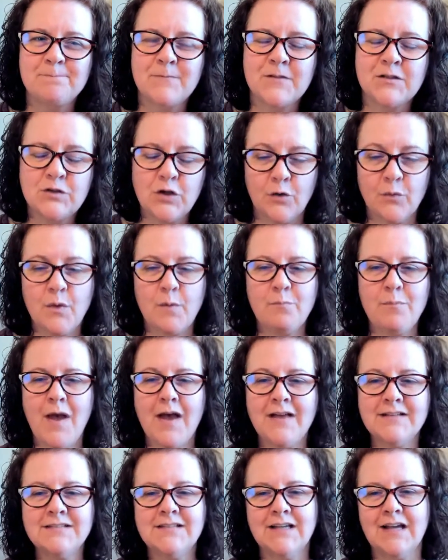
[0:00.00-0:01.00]
So the
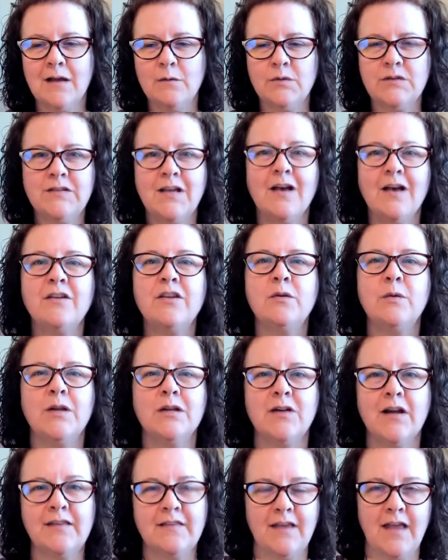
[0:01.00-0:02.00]
best thing I would tell you
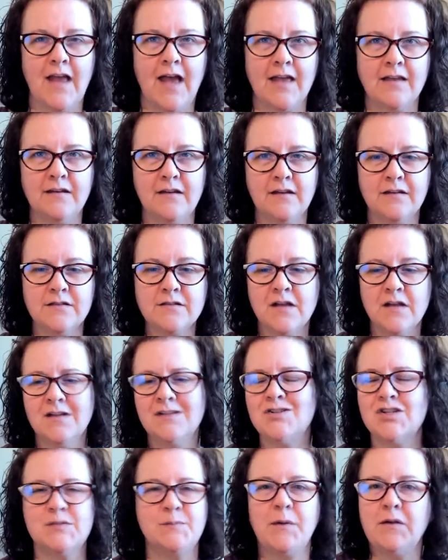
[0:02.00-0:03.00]
here at the end is
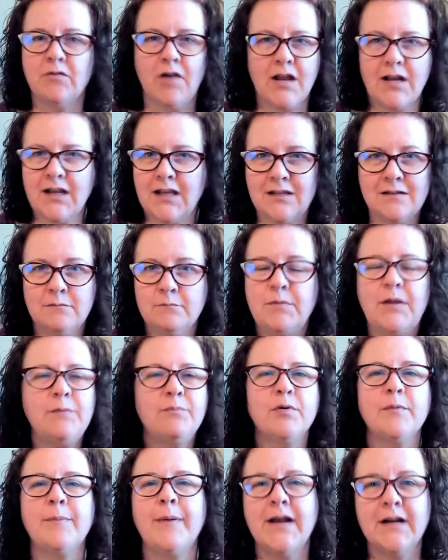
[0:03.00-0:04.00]
just be ready, be
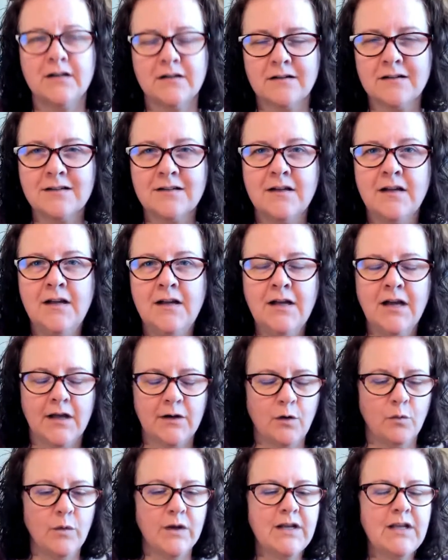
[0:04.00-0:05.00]
prepared. I
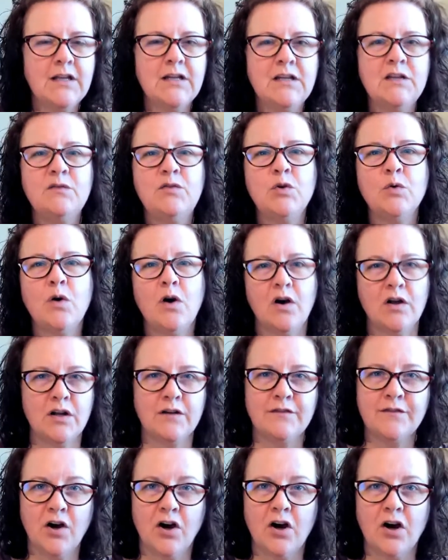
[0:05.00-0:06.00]
don't want any of you caught
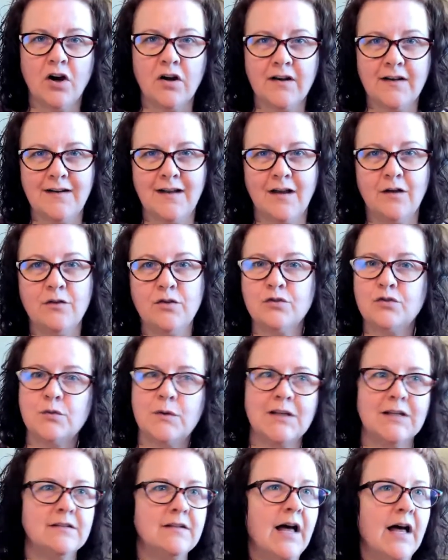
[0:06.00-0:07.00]
off guard. And now you're
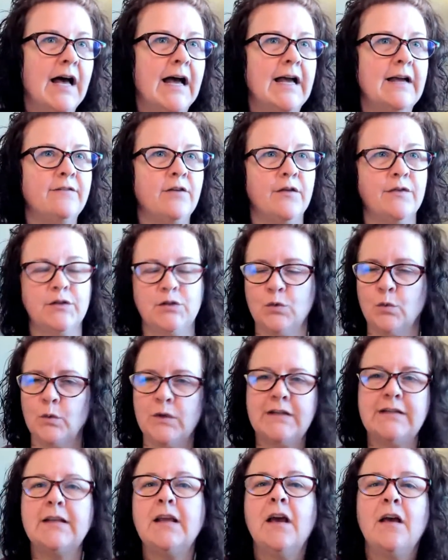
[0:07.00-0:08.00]
doing a live on the
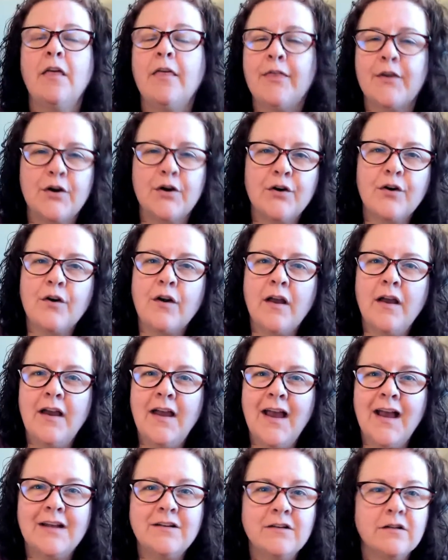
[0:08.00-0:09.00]
23rd
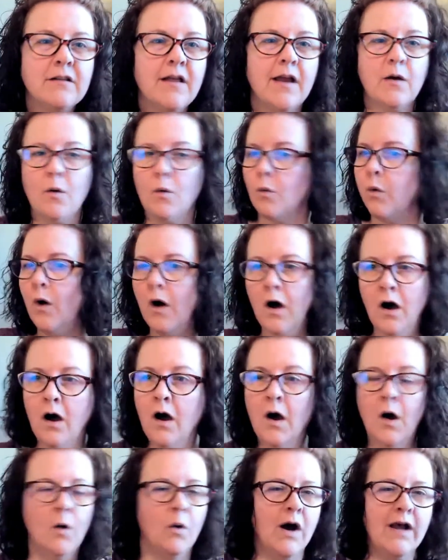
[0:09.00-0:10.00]
and you're like, whoa,
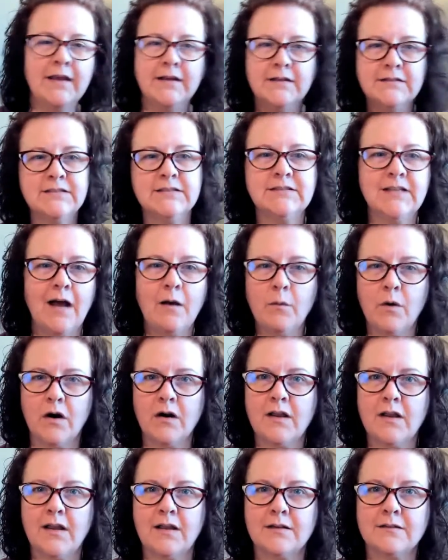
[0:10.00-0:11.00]
why is this not
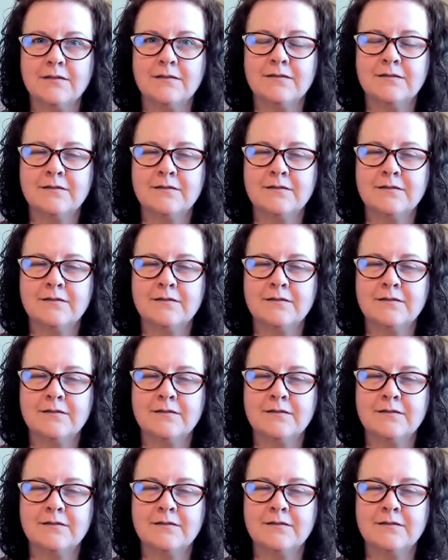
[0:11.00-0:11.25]
working?